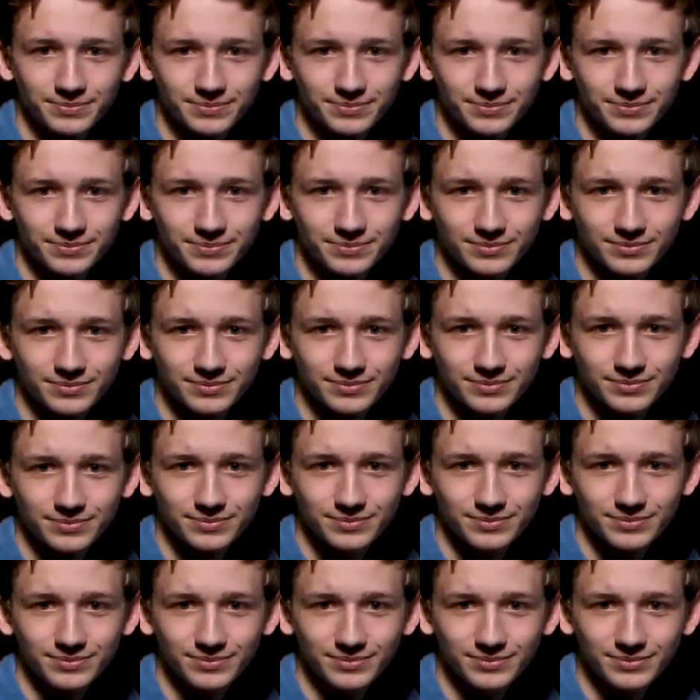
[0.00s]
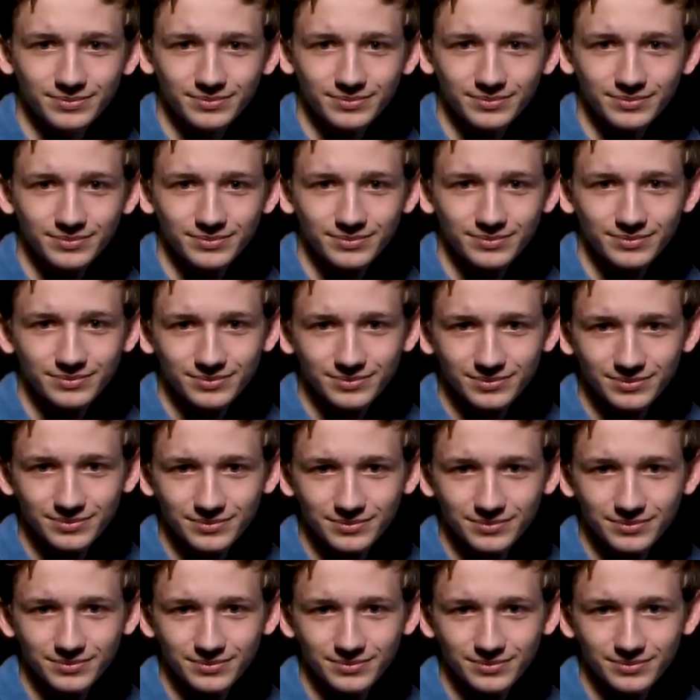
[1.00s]

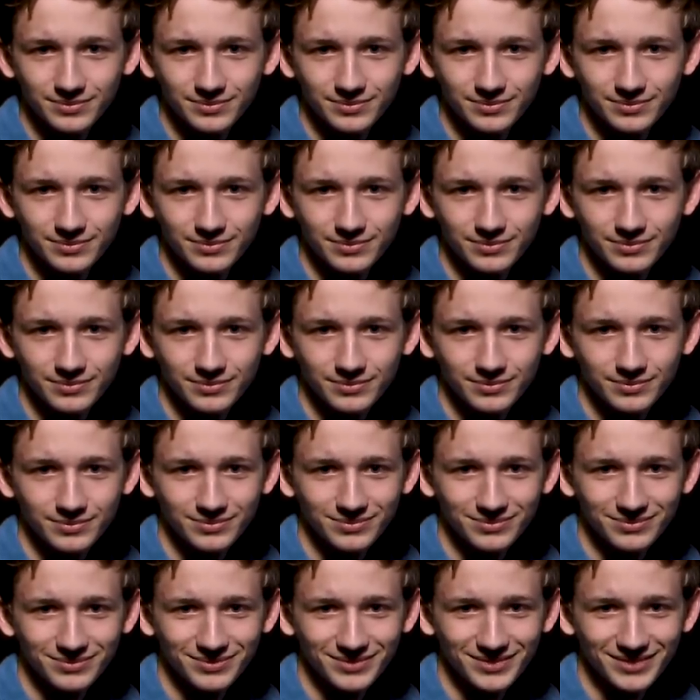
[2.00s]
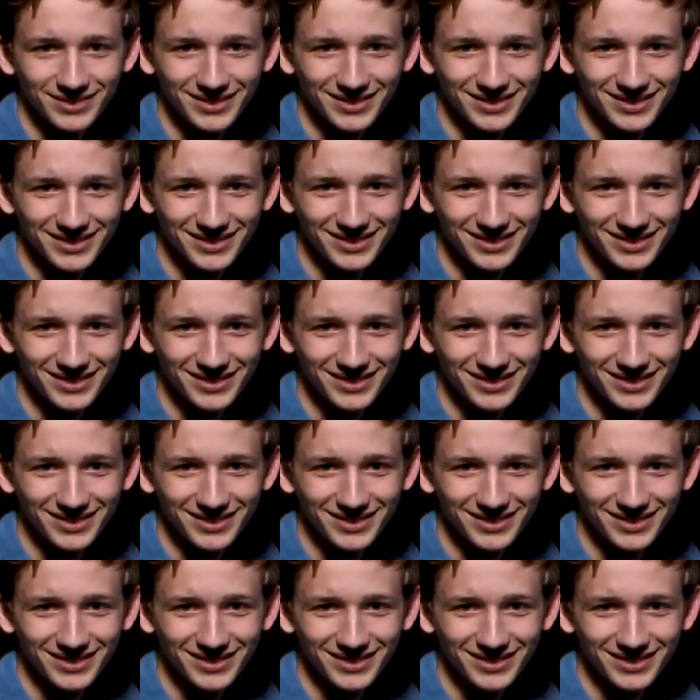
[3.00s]
No one is speaking in this clip.